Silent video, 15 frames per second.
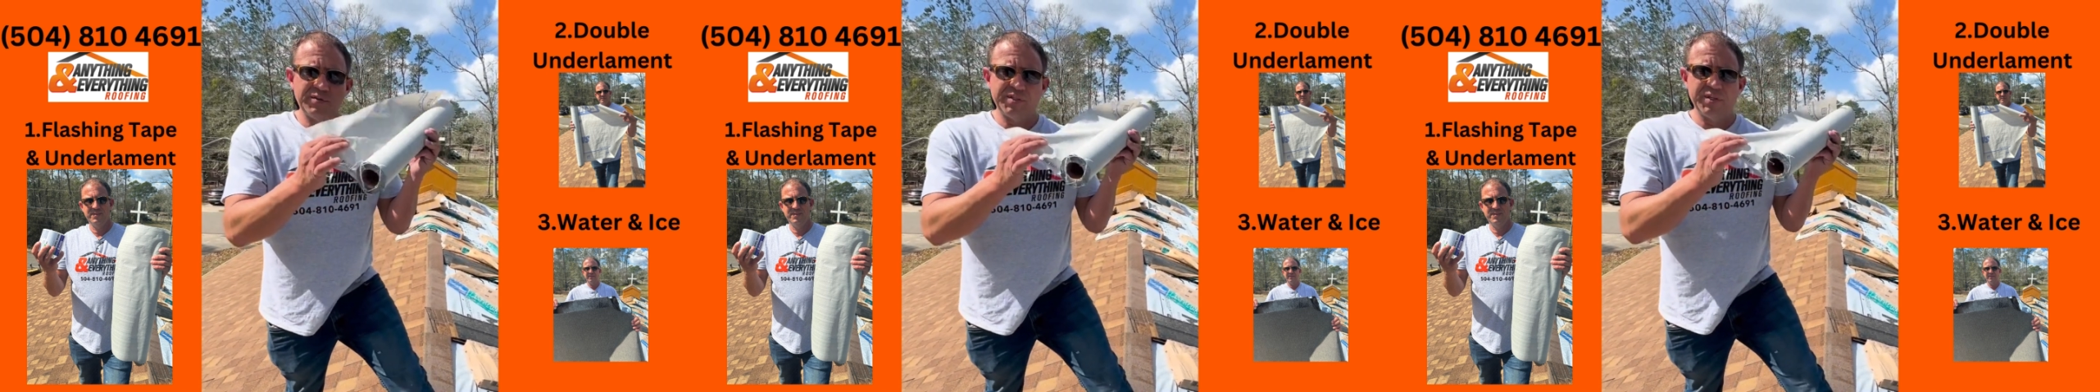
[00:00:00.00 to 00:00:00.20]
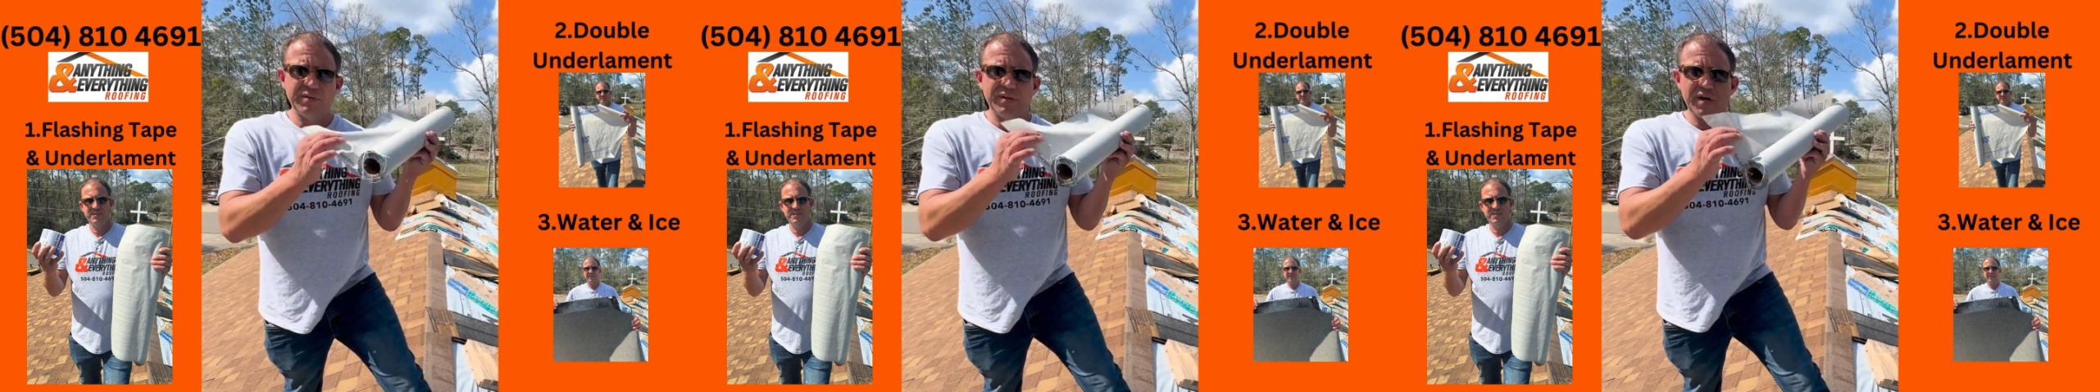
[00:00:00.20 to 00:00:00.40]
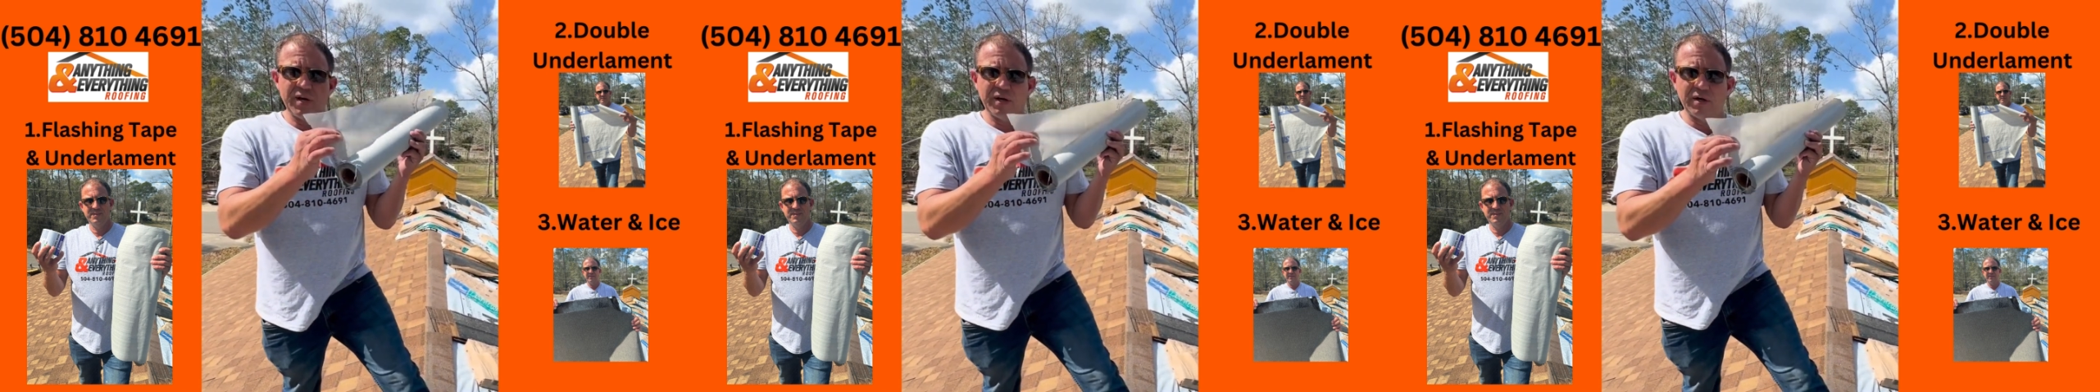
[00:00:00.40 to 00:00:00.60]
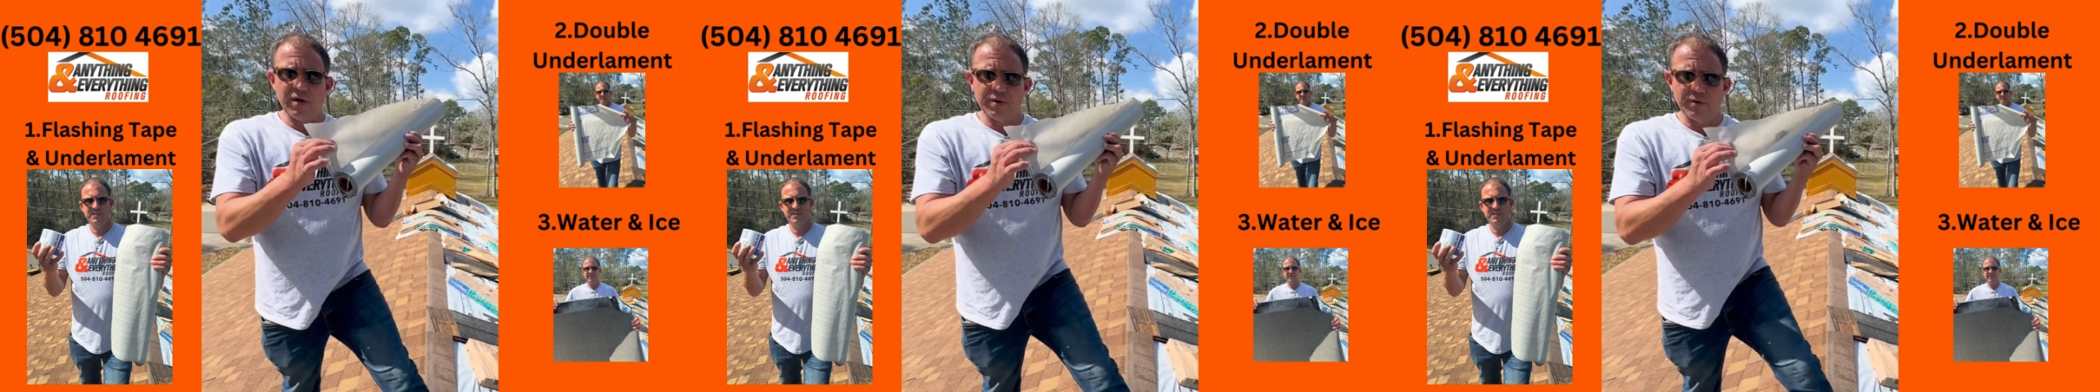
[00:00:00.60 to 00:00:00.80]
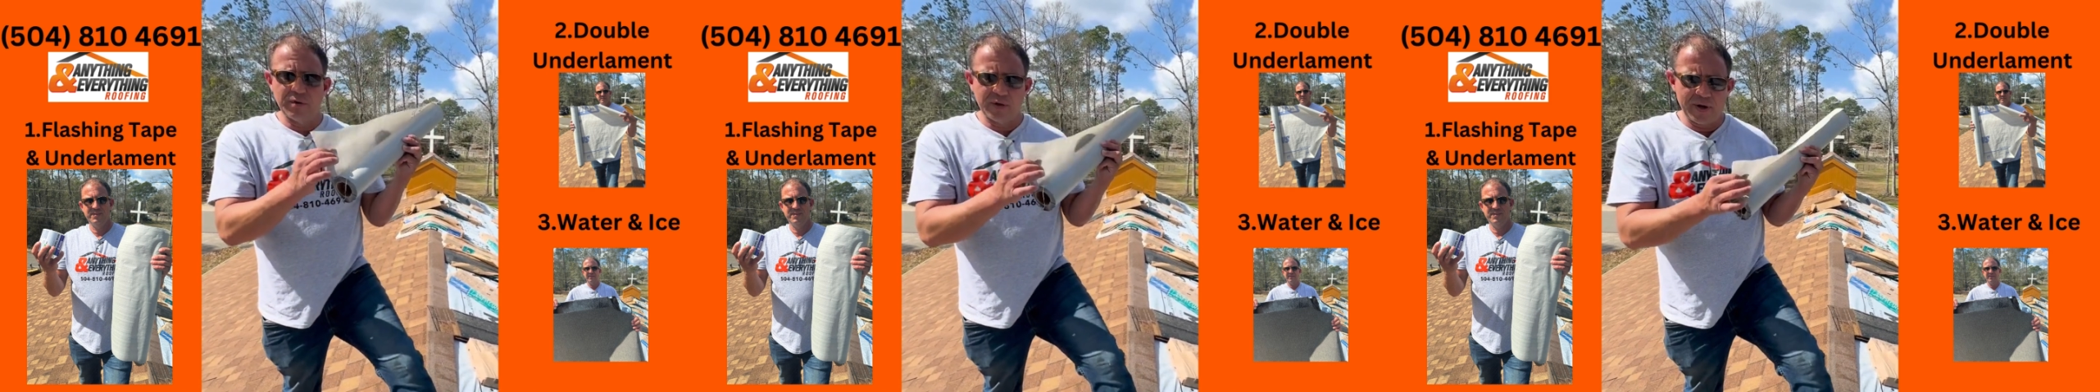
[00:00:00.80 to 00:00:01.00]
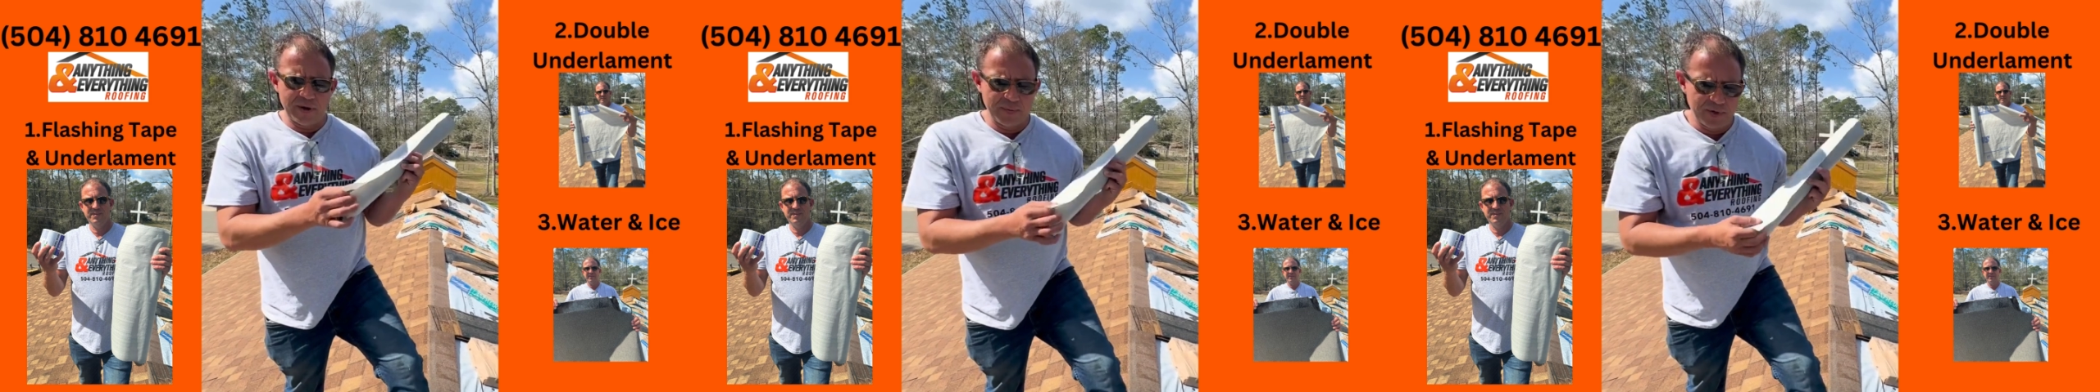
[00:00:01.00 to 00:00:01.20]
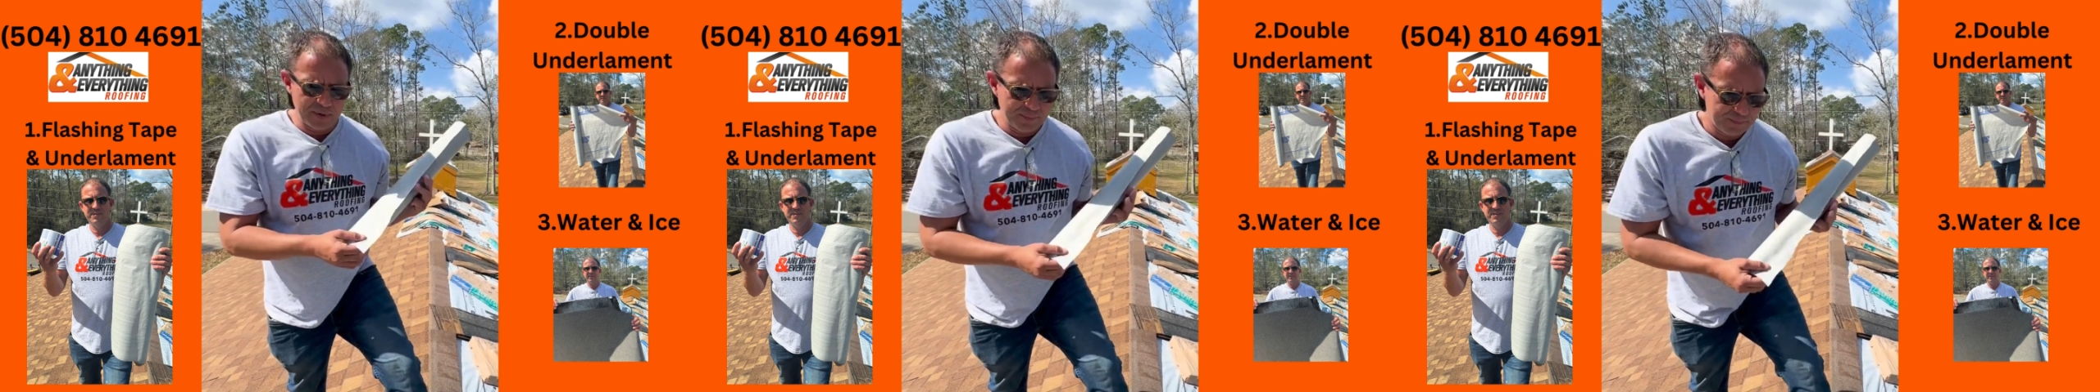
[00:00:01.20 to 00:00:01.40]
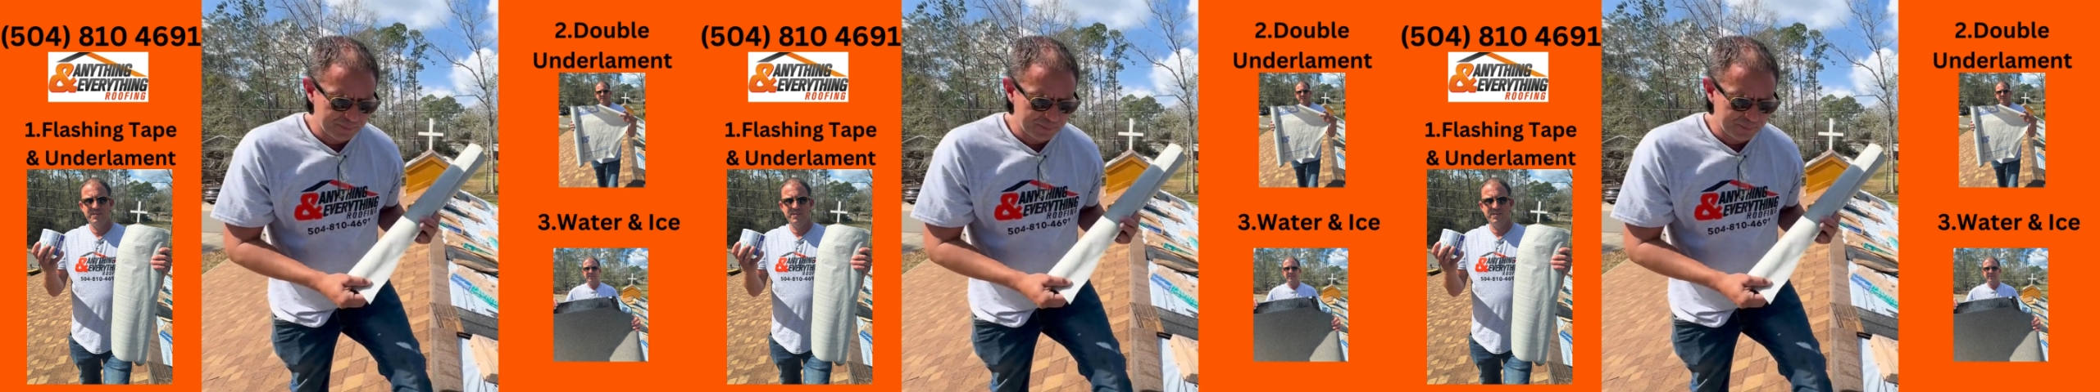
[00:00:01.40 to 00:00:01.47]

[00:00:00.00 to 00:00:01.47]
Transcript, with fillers: synthetic underlayment